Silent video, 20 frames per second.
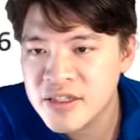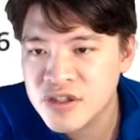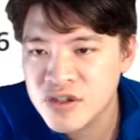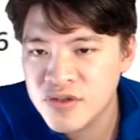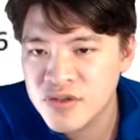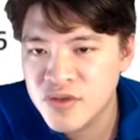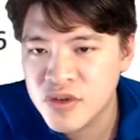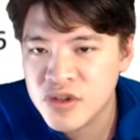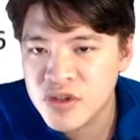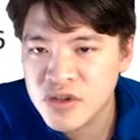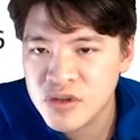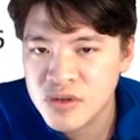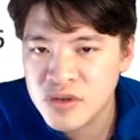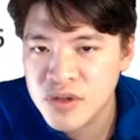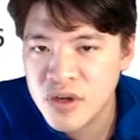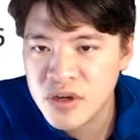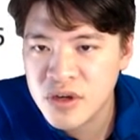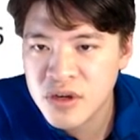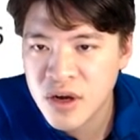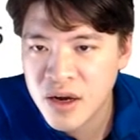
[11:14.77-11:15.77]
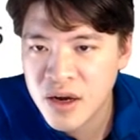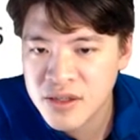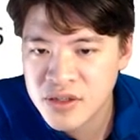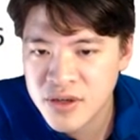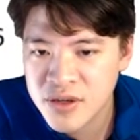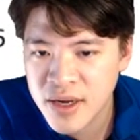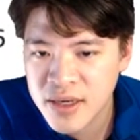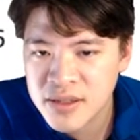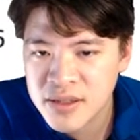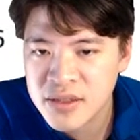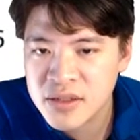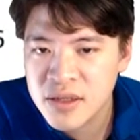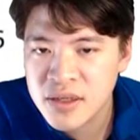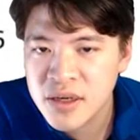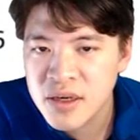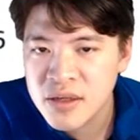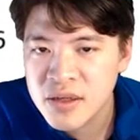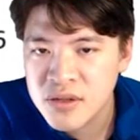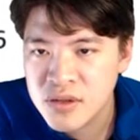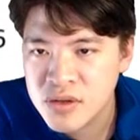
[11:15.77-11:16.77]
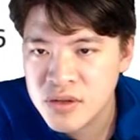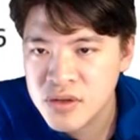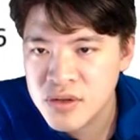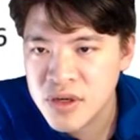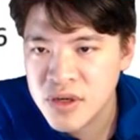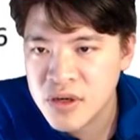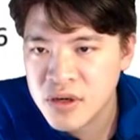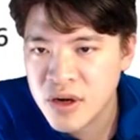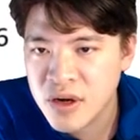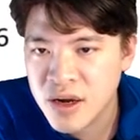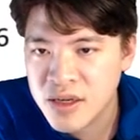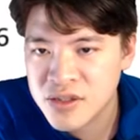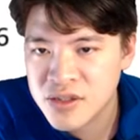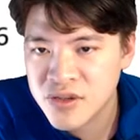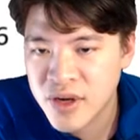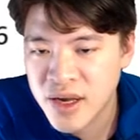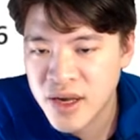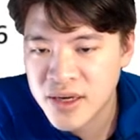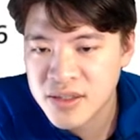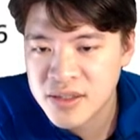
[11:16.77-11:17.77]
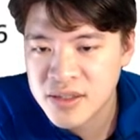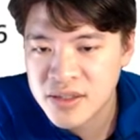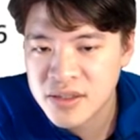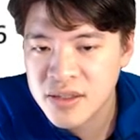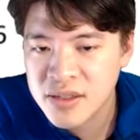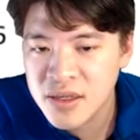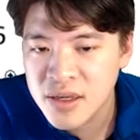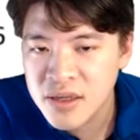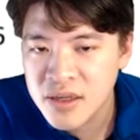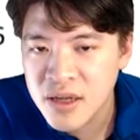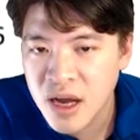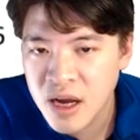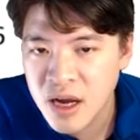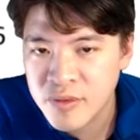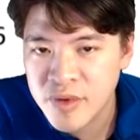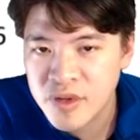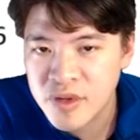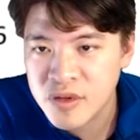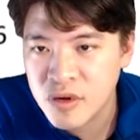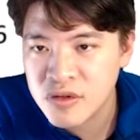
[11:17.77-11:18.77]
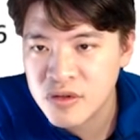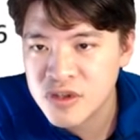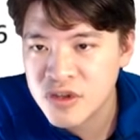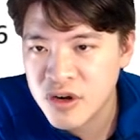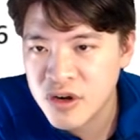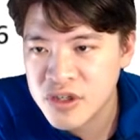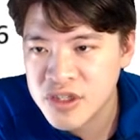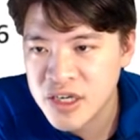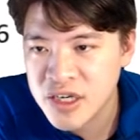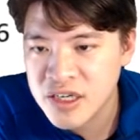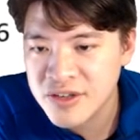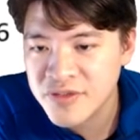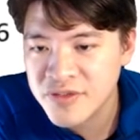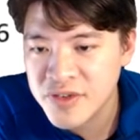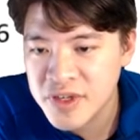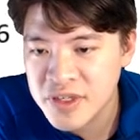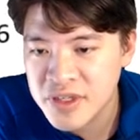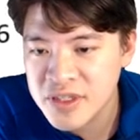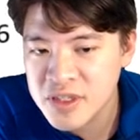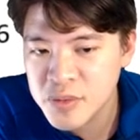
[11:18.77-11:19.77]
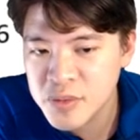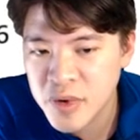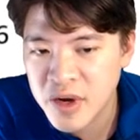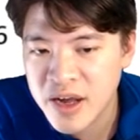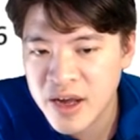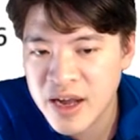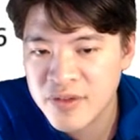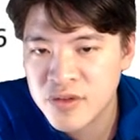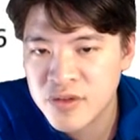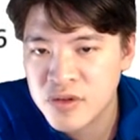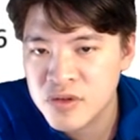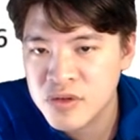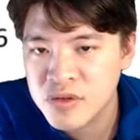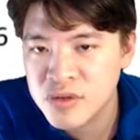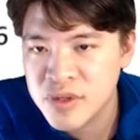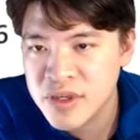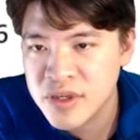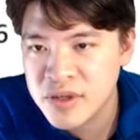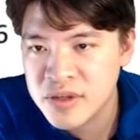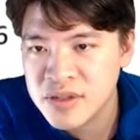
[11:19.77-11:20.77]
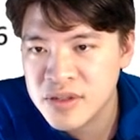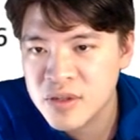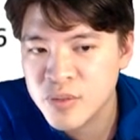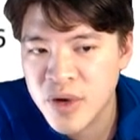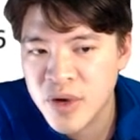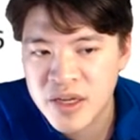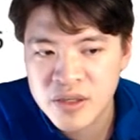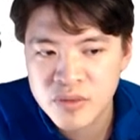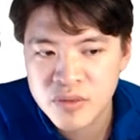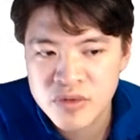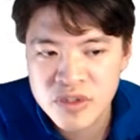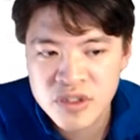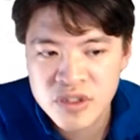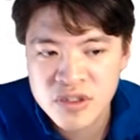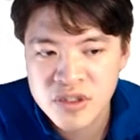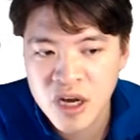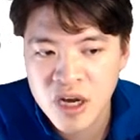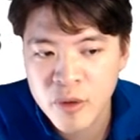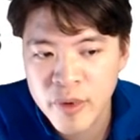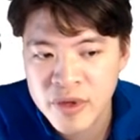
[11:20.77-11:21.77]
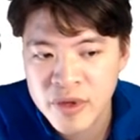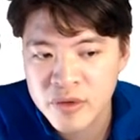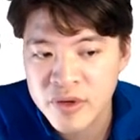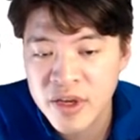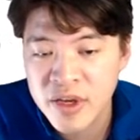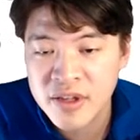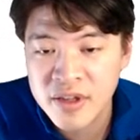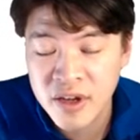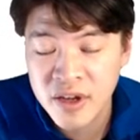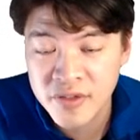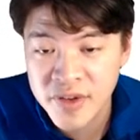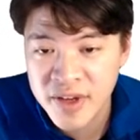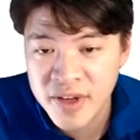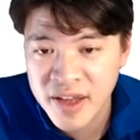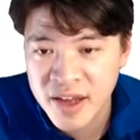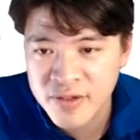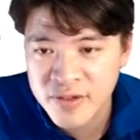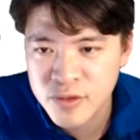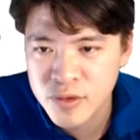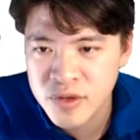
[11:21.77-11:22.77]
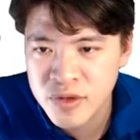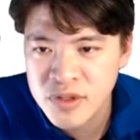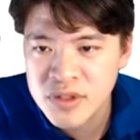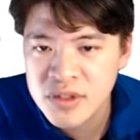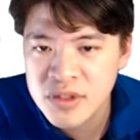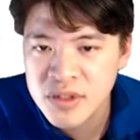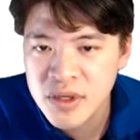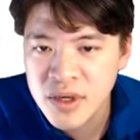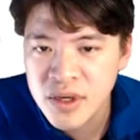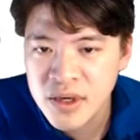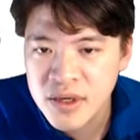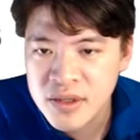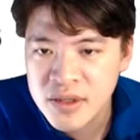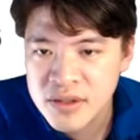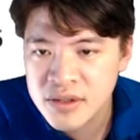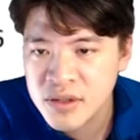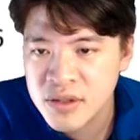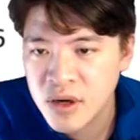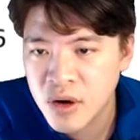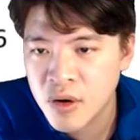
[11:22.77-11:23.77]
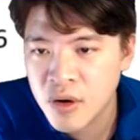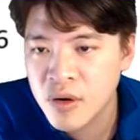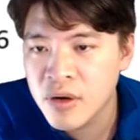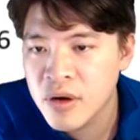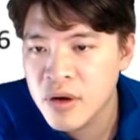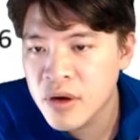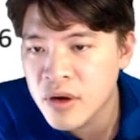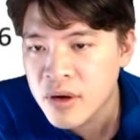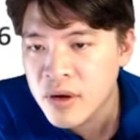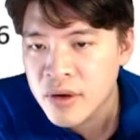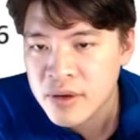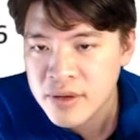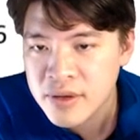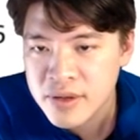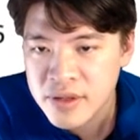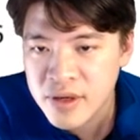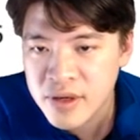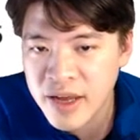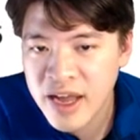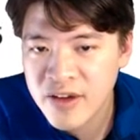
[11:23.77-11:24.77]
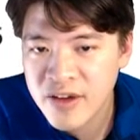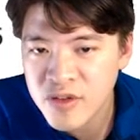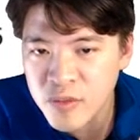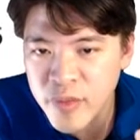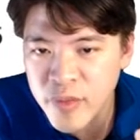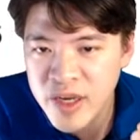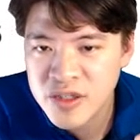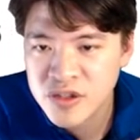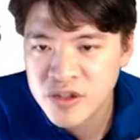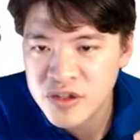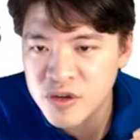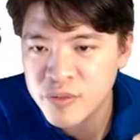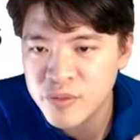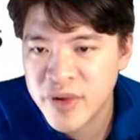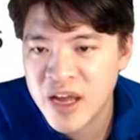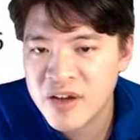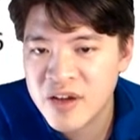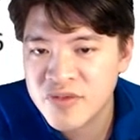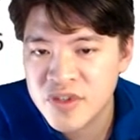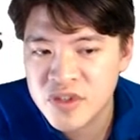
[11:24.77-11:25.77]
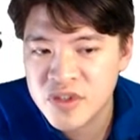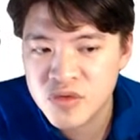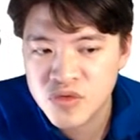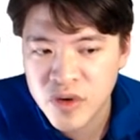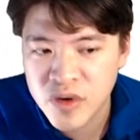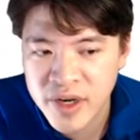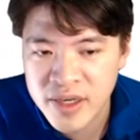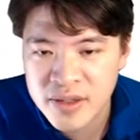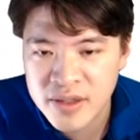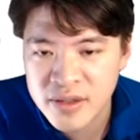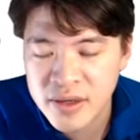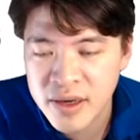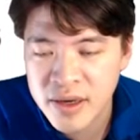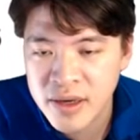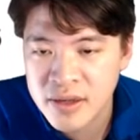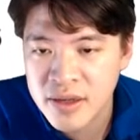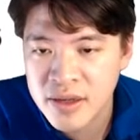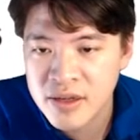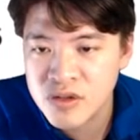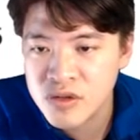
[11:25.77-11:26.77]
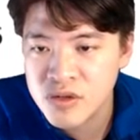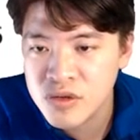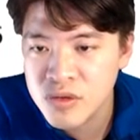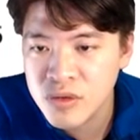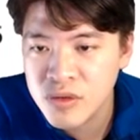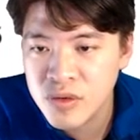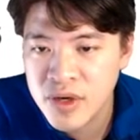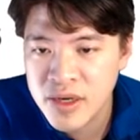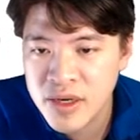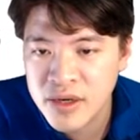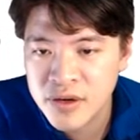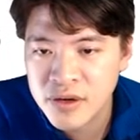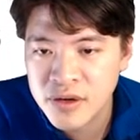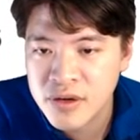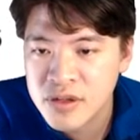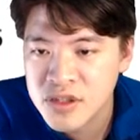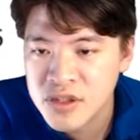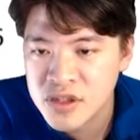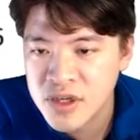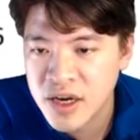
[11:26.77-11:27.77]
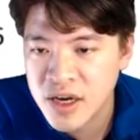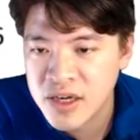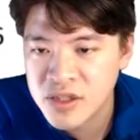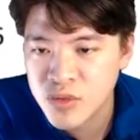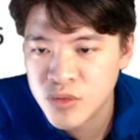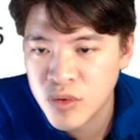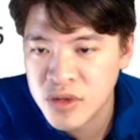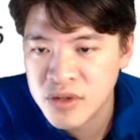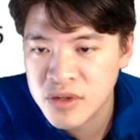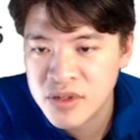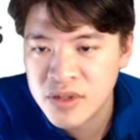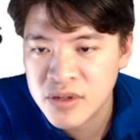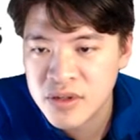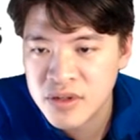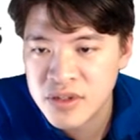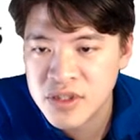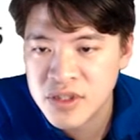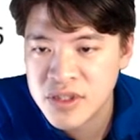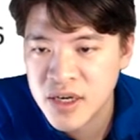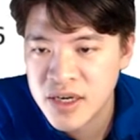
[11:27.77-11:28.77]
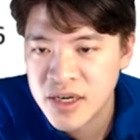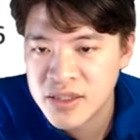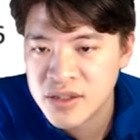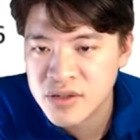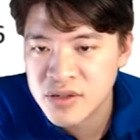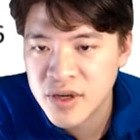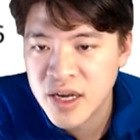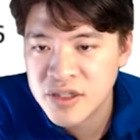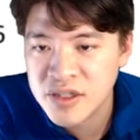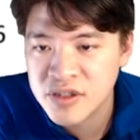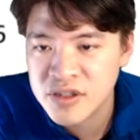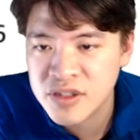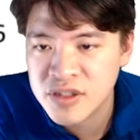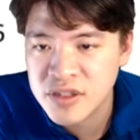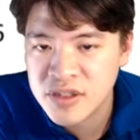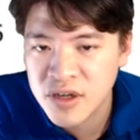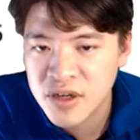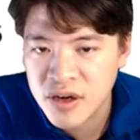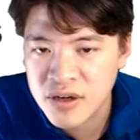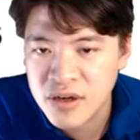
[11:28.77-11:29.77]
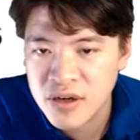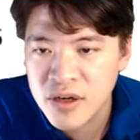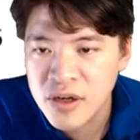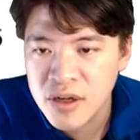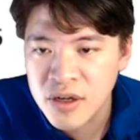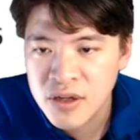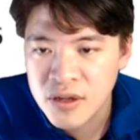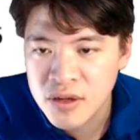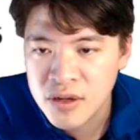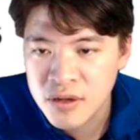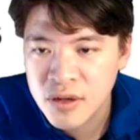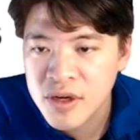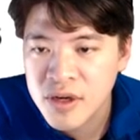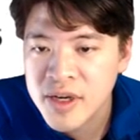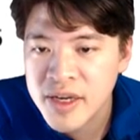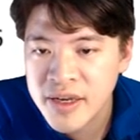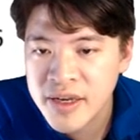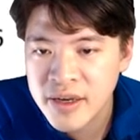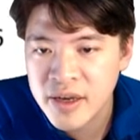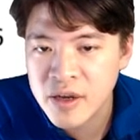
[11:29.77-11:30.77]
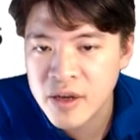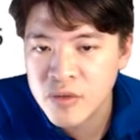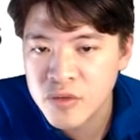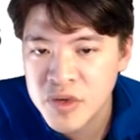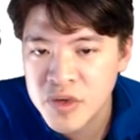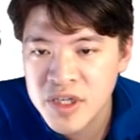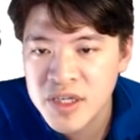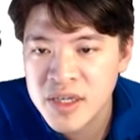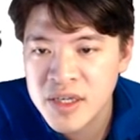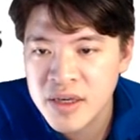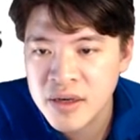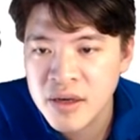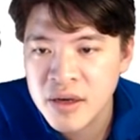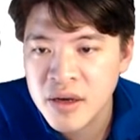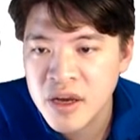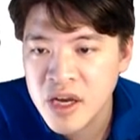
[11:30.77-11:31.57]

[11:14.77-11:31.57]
for the 2-year contracts. The 2-year contracts, they don't charge any fees, but after the 2 years, the mining will just stop and you'll get nothing afterwards. So you have to make sure your math is right. And I do want to encourage you guys to actually just start looking and reading.